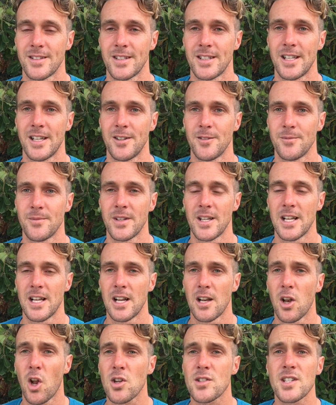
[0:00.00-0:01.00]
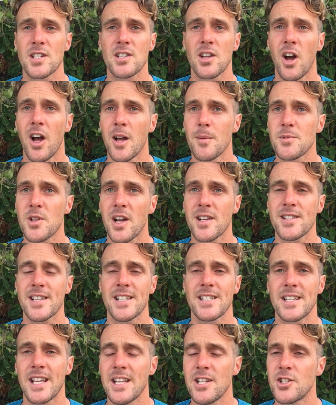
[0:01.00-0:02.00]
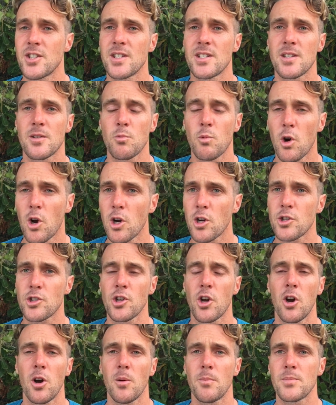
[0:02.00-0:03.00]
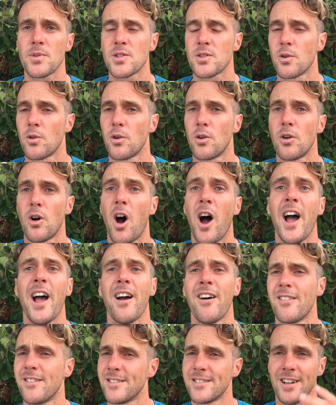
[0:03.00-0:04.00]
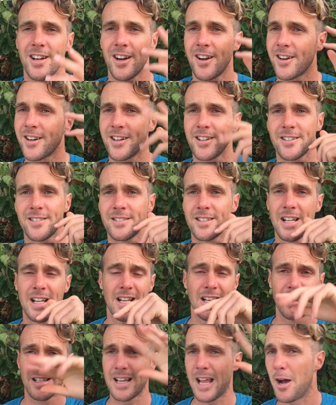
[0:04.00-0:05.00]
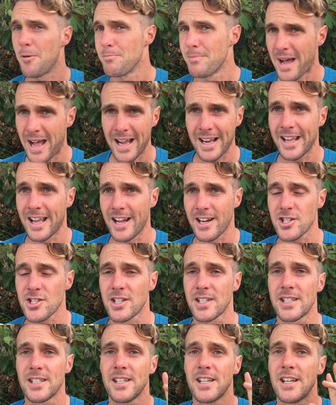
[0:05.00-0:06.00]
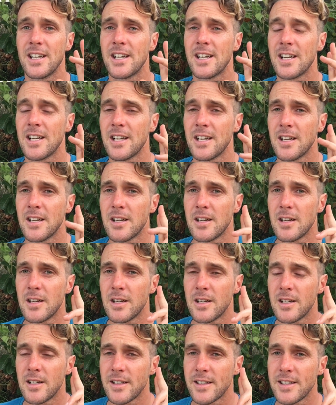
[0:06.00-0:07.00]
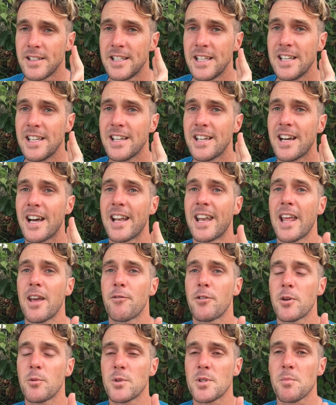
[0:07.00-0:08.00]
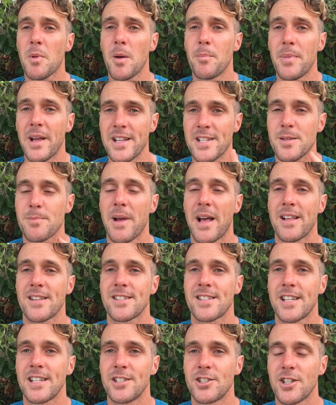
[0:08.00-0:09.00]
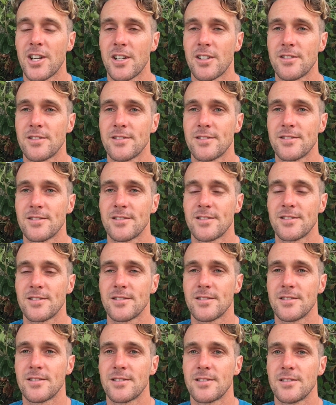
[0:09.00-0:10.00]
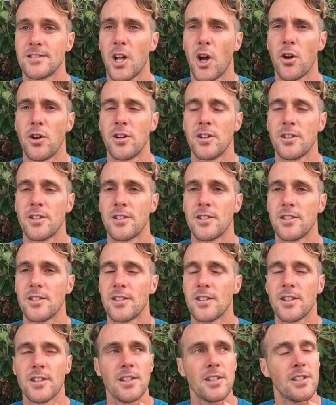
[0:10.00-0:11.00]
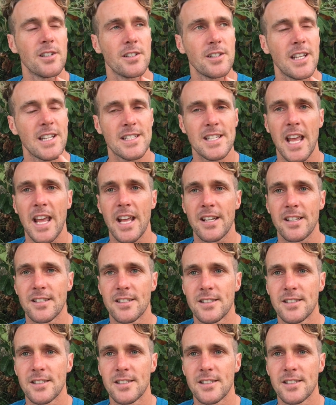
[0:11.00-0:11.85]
Yeah. Lots of times I see teachers in workshops, or I'm going to come back actually. Year 11 was my best maths teacher. No, year 10.